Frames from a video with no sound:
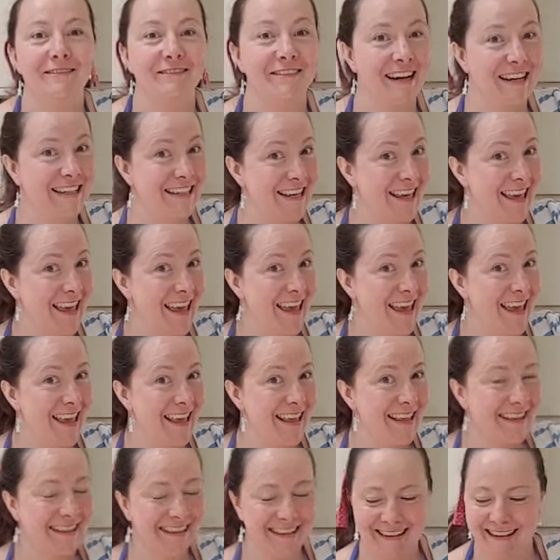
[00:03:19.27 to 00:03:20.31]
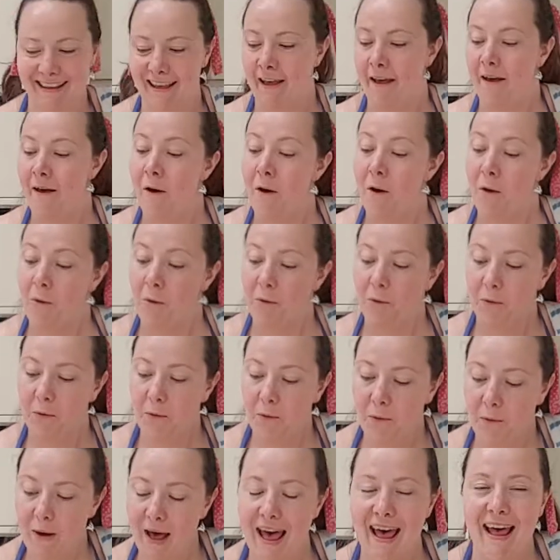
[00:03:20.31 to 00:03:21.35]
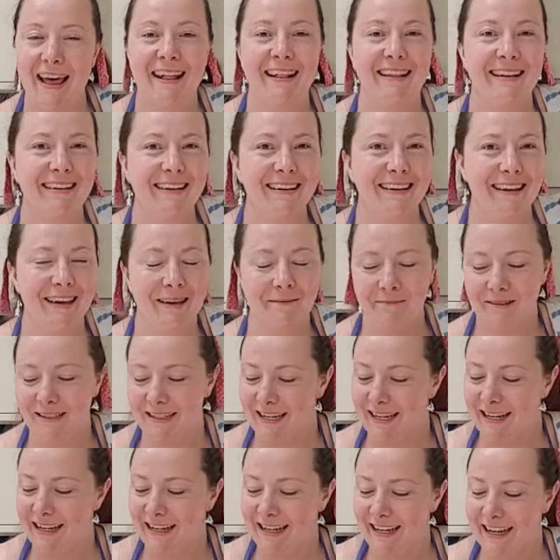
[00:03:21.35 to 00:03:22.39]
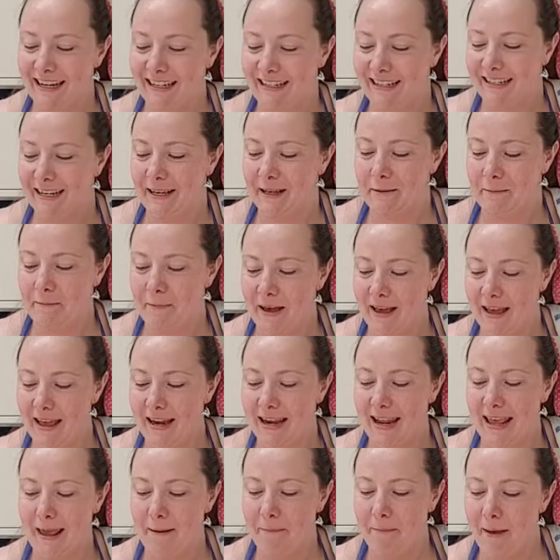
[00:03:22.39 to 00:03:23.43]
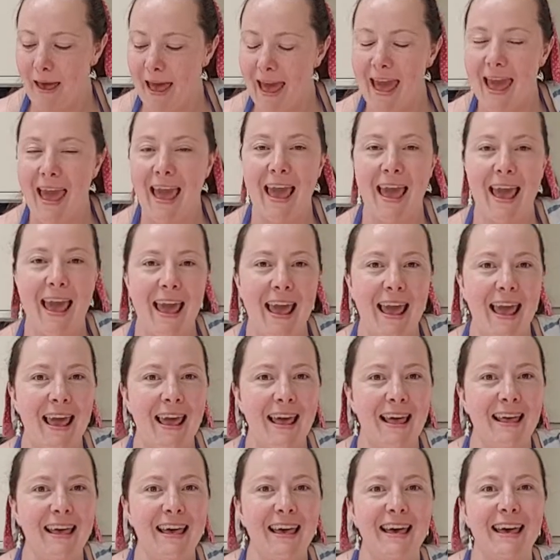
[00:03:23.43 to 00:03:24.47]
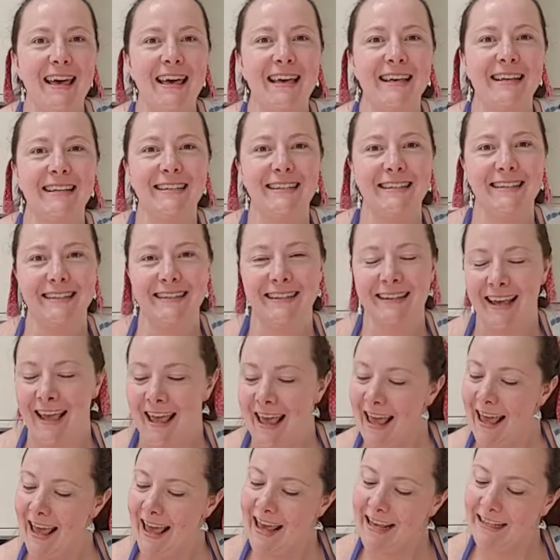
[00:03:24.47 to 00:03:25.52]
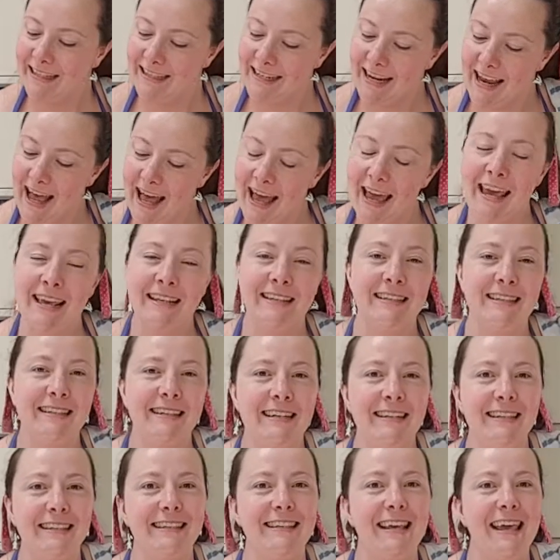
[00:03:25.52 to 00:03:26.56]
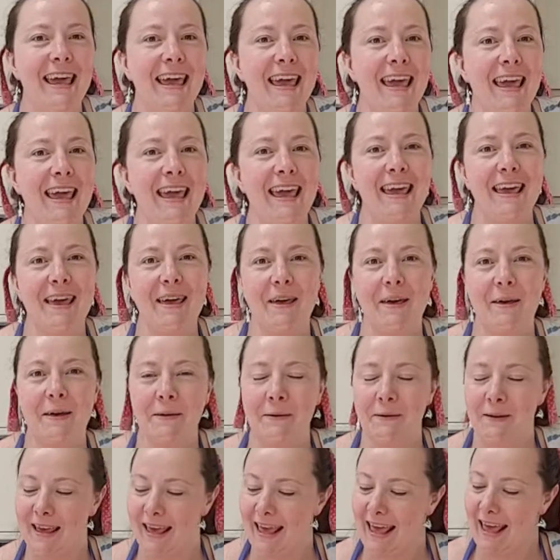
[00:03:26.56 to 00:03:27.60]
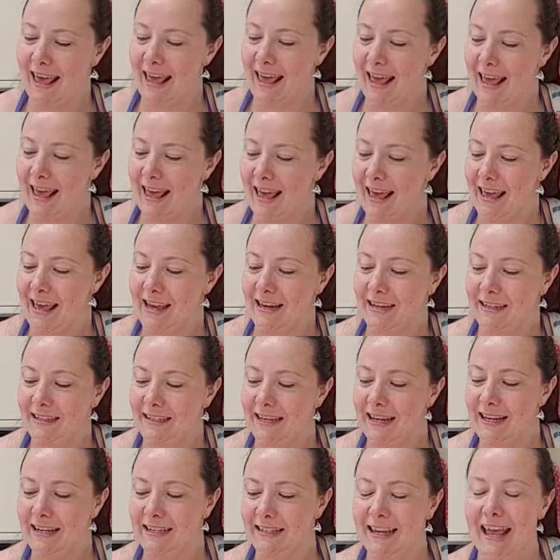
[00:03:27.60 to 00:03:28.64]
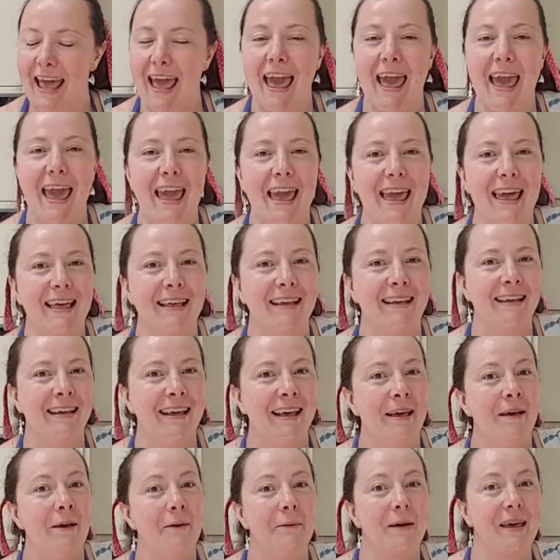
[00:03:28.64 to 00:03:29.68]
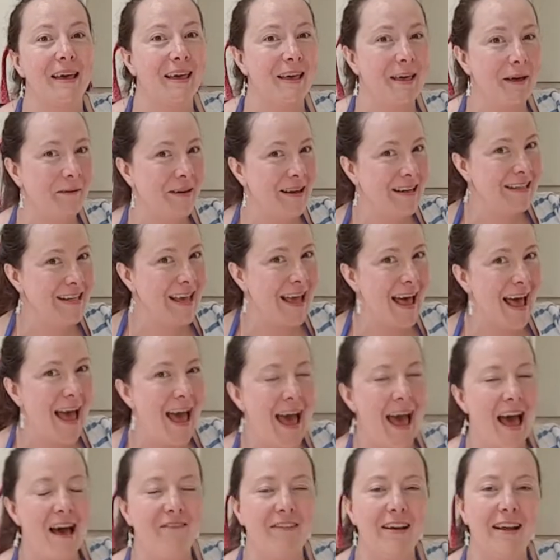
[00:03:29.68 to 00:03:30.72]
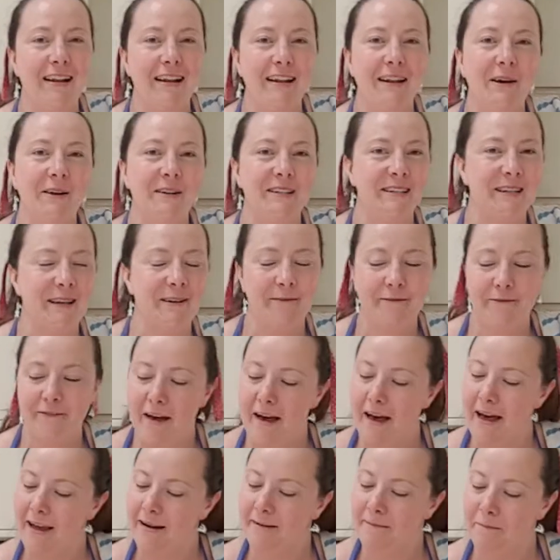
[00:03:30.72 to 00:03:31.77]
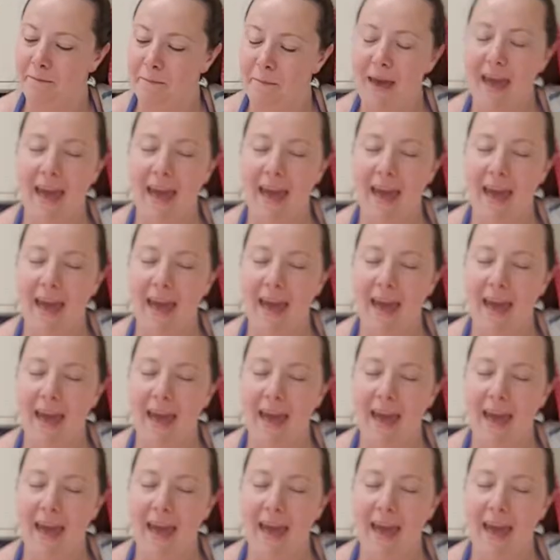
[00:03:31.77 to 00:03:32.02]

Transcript: Ready? Welcome to Little Bunny Bakers. It's nice to see you here today. We're going to have a lot of fun